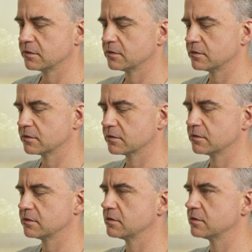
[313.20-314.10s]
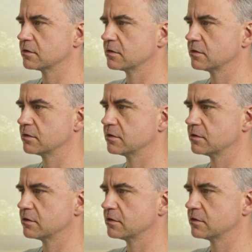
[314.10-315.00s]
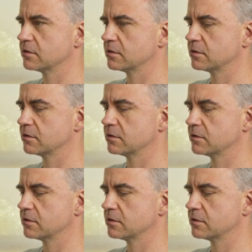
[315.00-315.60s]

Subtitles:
[no speech]